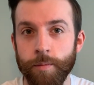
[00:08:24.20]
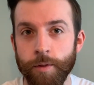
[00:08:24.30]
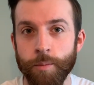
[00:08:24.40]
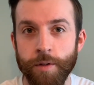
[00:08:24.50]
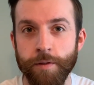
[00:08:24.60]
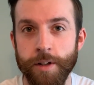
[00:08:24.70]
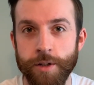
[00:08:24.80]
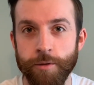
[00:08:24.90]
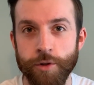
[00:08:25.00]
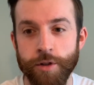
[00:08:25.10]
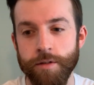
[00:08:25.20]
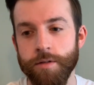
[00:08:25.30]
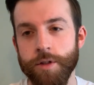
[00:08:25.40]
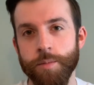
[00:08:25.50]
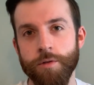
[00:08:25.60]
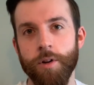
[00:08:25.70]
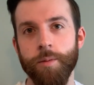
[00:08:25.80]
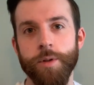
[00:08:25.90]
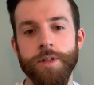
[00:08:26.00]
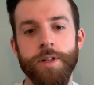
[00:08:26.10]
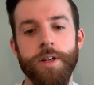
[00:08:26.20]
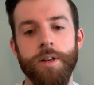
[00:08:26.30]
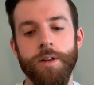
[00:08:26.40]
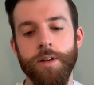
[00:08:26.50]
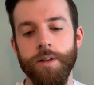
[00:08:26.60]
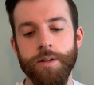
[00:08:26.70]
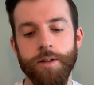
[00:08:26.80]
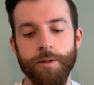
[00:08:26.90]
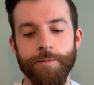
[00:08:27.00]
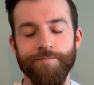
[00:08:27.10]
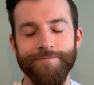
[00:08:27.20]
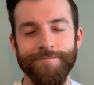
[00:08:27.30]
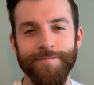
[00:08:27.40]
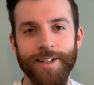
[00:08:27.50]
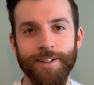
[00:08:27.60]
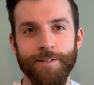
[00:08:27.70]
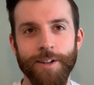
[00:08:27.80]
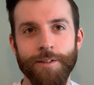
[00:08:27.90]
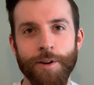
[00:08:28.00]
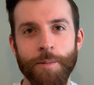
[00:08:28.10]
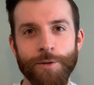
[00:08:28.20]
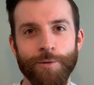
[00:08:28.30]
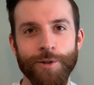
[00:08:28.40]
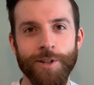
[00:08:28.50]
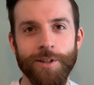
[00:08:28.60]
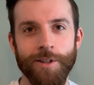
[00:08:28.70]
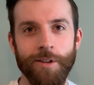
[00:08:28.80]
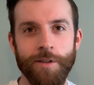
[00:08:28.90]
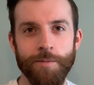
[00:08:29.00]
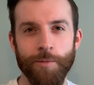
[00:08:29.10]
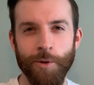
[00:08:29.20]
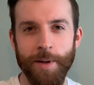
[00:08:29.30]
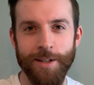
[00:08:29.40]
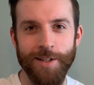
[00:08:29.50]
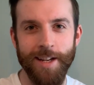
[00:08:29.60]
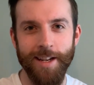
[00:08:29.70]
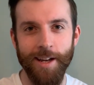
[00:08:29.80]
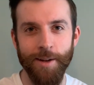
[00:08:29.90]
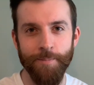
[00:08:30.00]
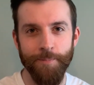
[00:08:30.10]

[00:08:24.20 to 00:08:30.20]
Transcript: my friends, not just subscribers. So yeah, thank you very much for watching this, guys. All the best, take care.